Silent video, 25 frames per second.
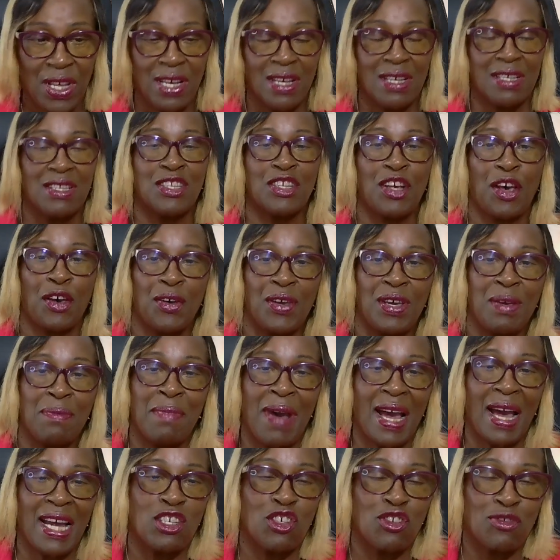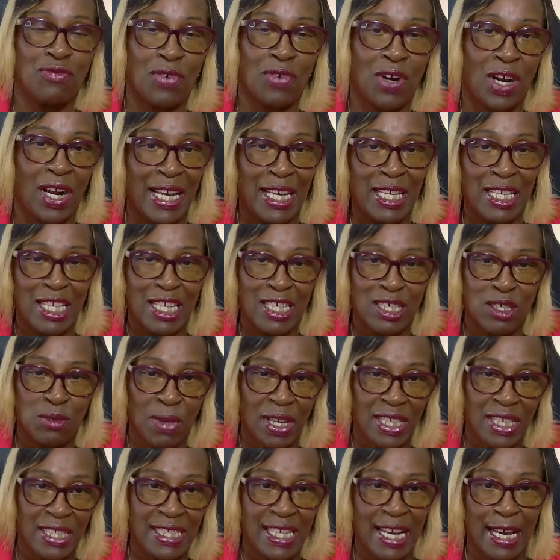So imagine, right, it's
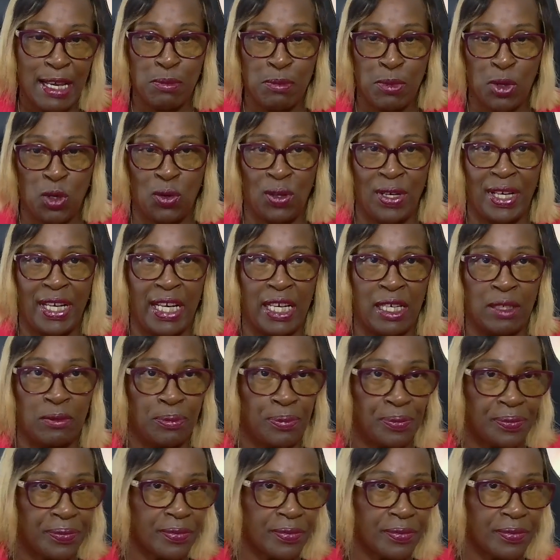Monday morning,